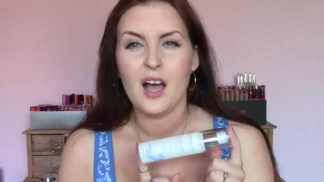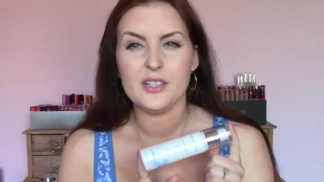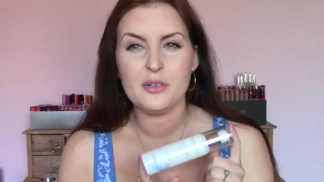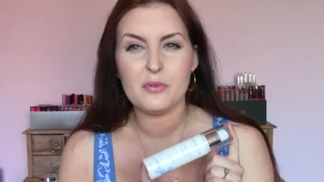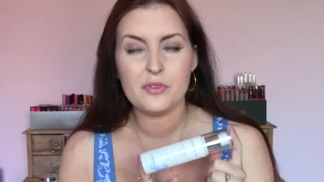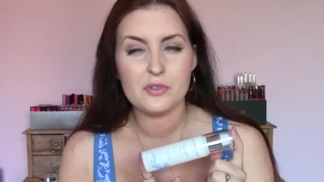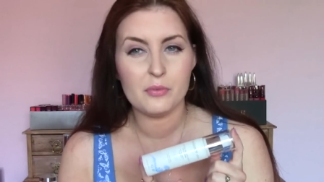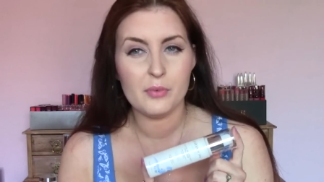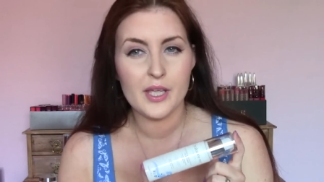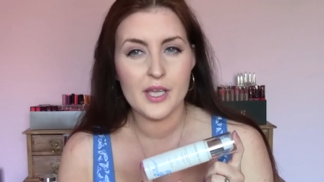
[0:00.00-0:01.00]
I don't know off the
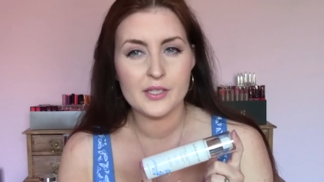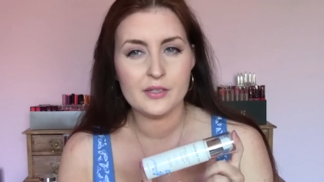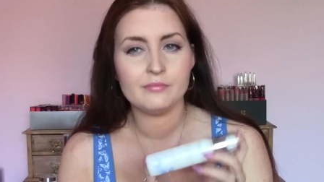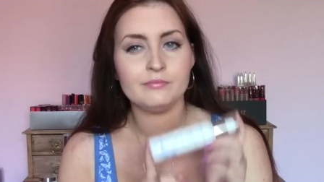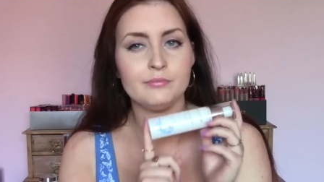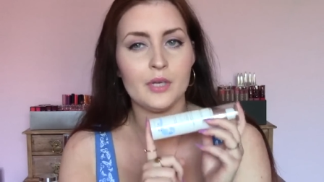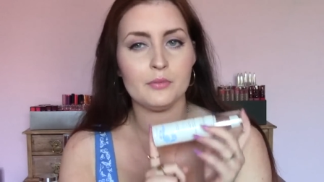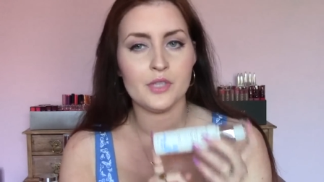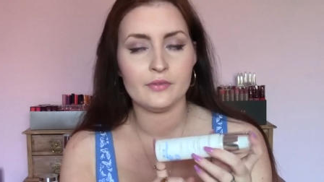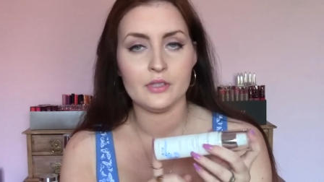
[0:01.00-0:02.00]
top of my head,
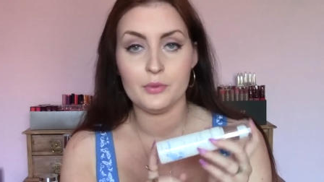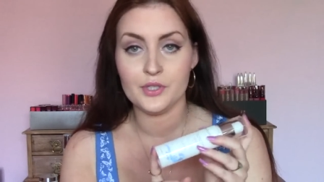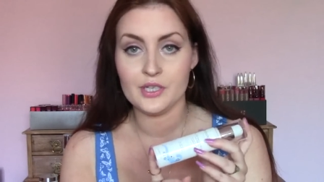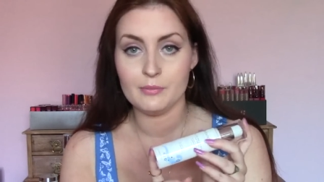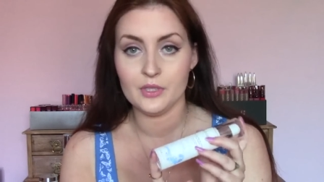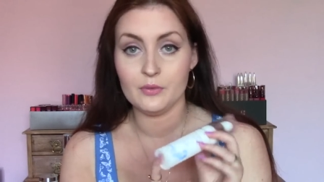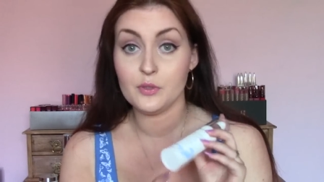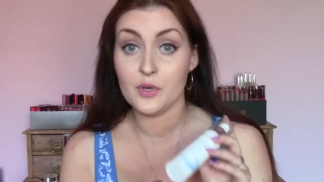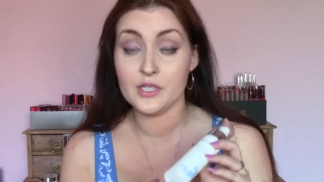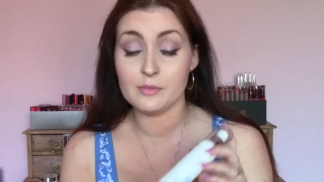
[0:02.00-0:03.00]
but I'll definitely put it down below.
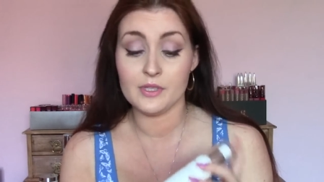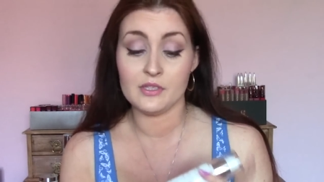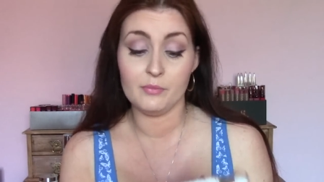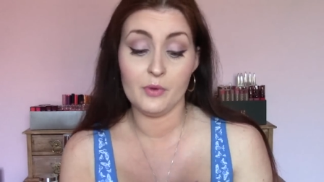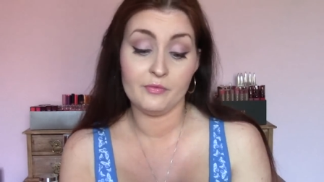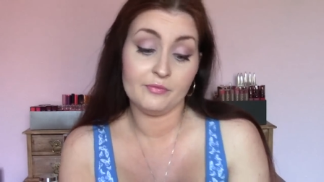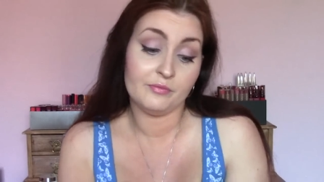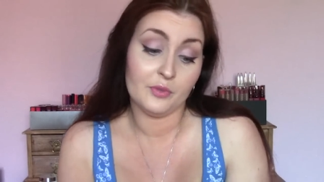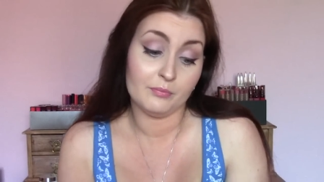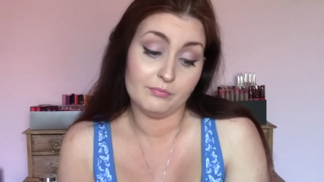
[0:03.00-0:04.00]
It's quite expensive, but
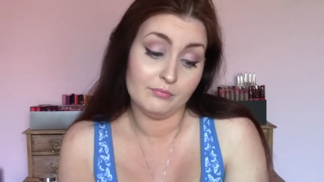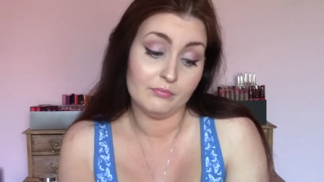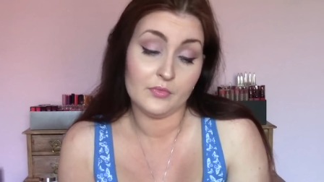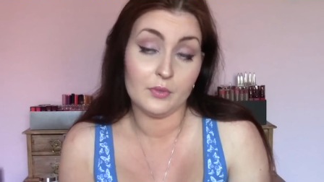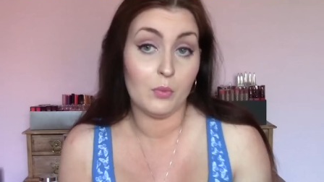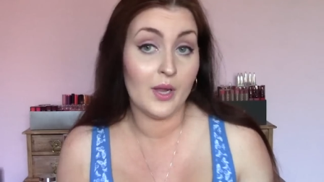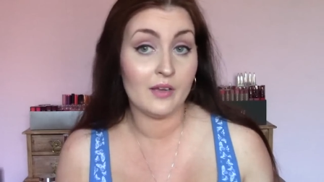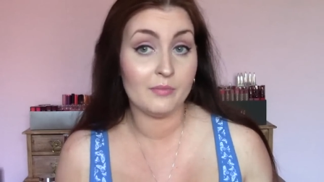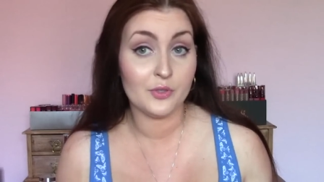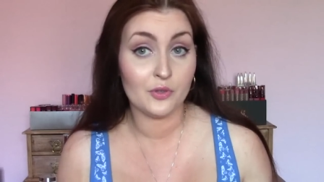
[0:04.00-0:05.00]
from the way
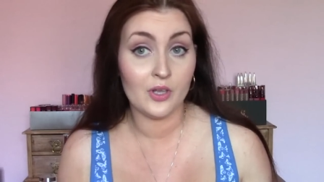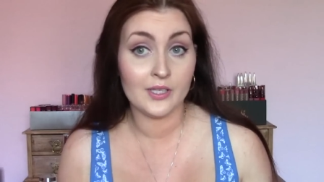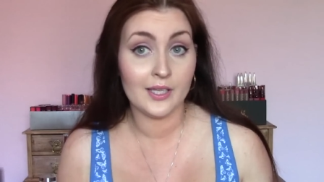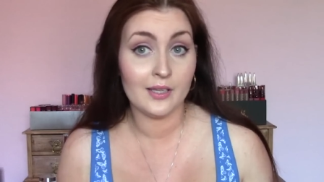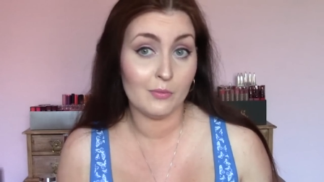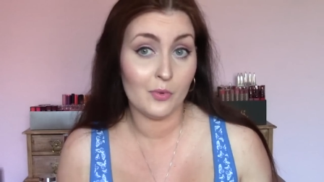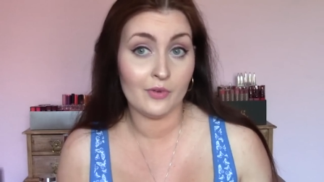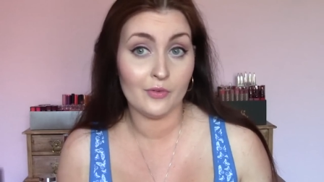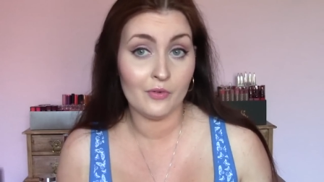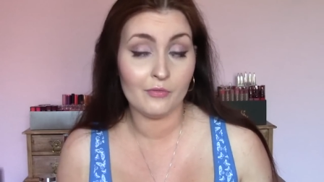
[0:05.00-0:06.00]
I've been trialing it and
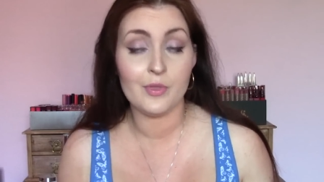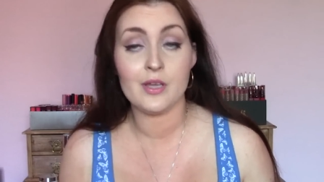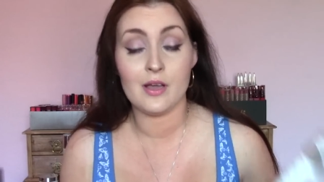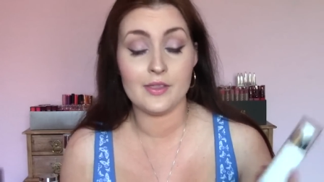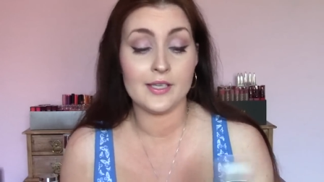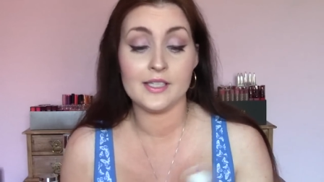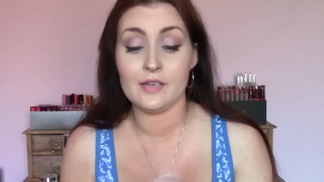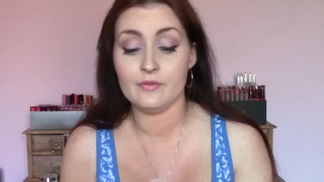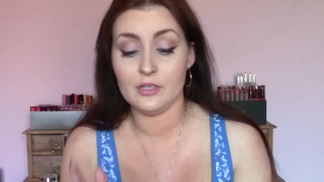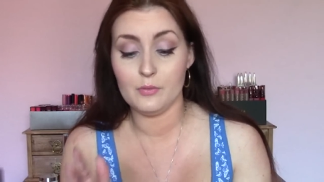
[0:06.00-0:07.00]
what I've got from it, I think it's
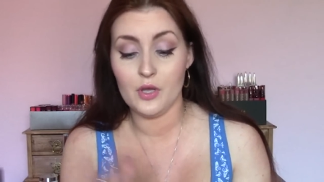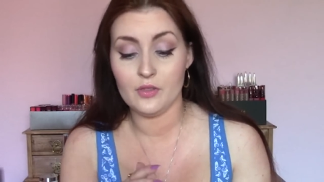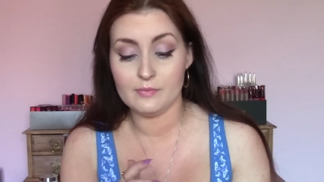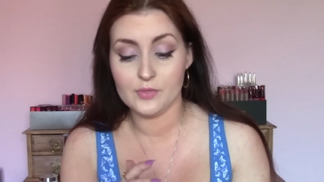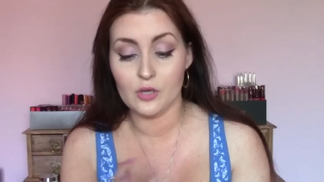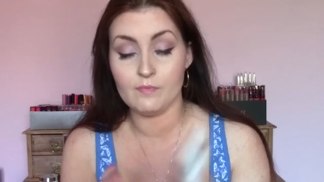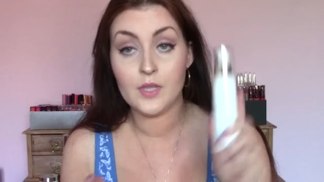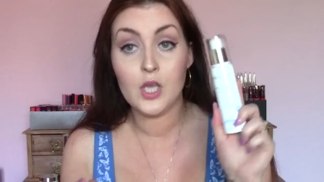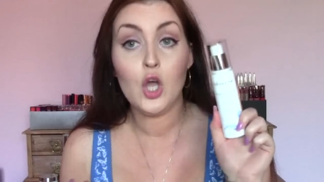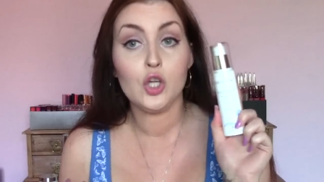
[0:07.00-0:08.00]
definitely worth it. So
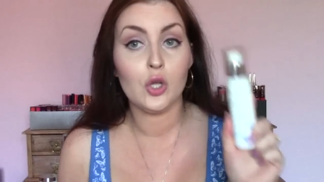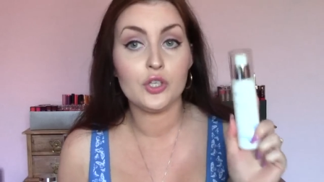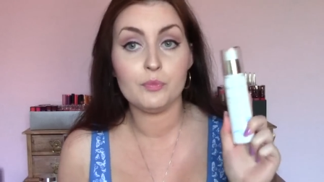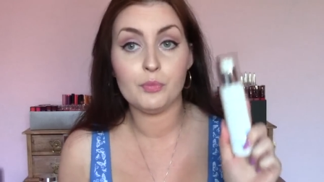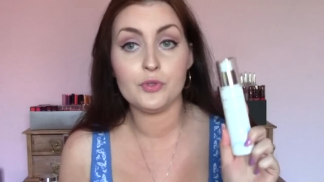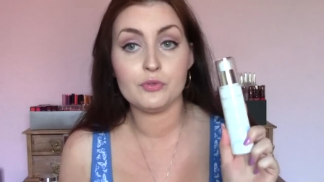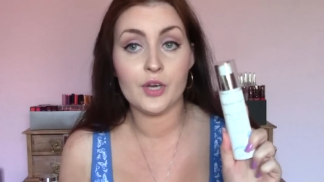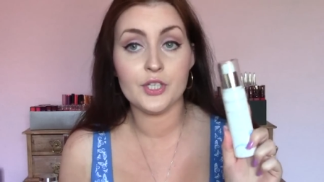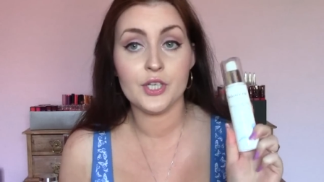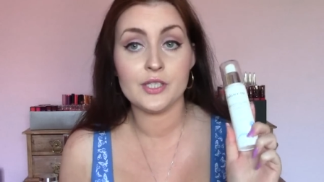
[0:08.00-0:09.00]
Collagen Boost
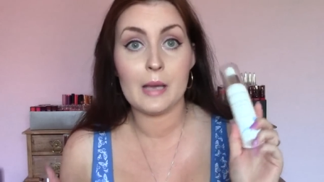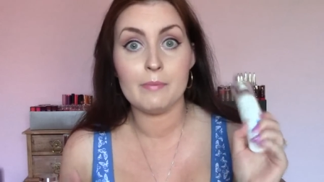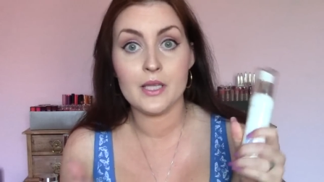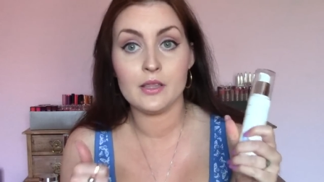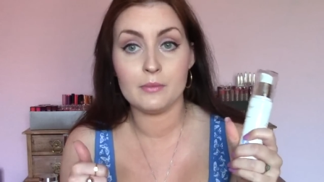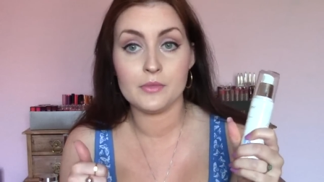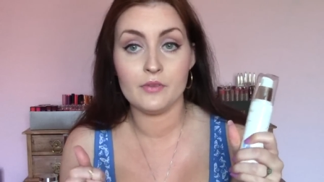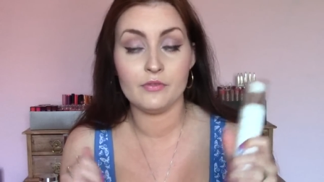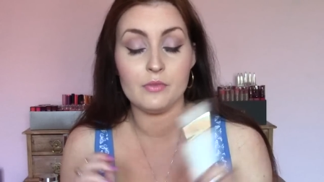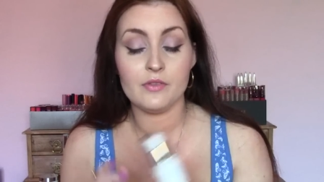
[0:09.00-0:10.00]
range gets a big thumbs
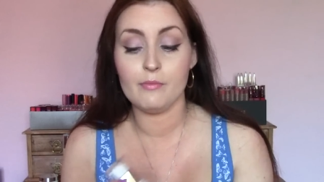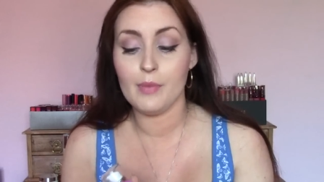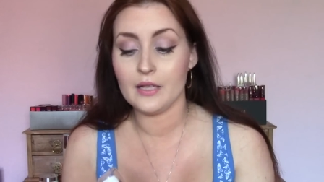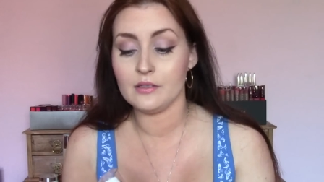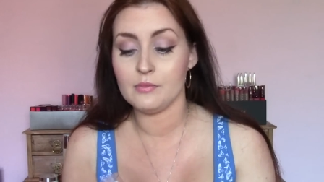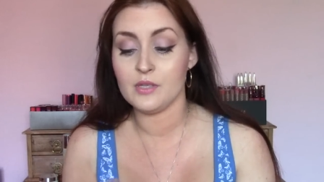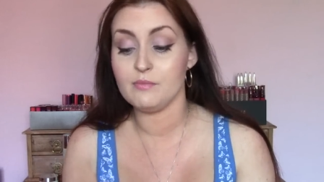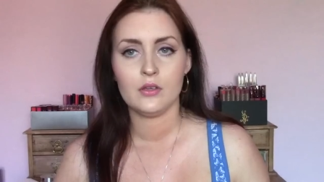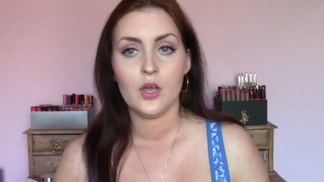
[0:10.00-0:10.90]
up from me from Balance Me.